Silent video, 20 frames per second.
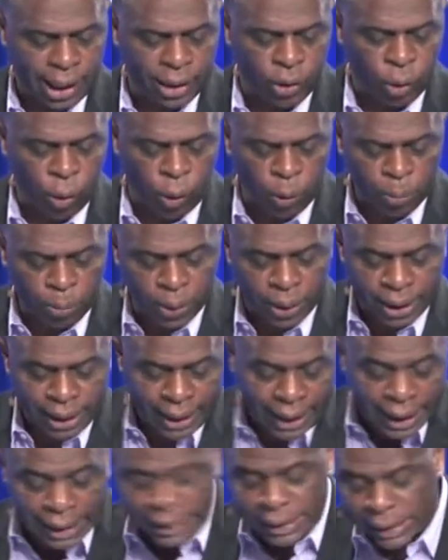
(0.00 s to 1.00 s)
And Orpah
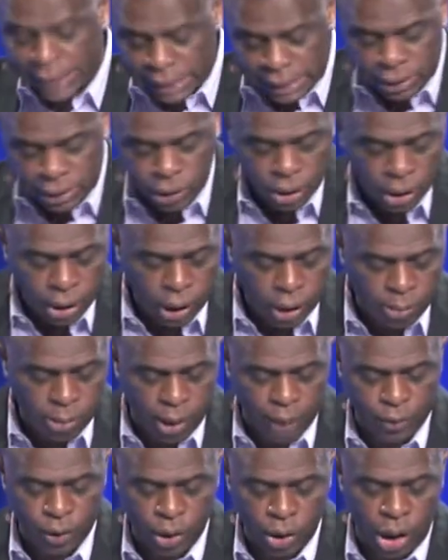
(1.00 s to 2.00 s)
kissed her
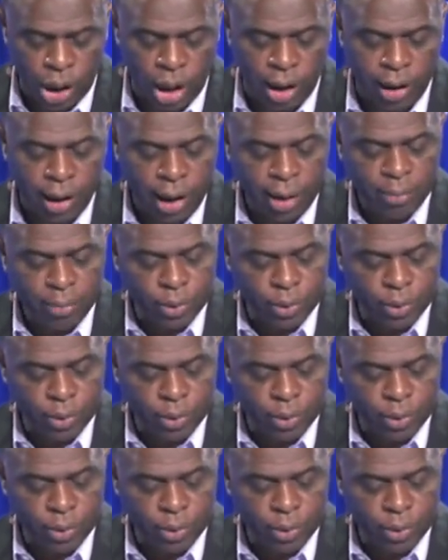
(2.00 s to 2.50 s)
mother in law,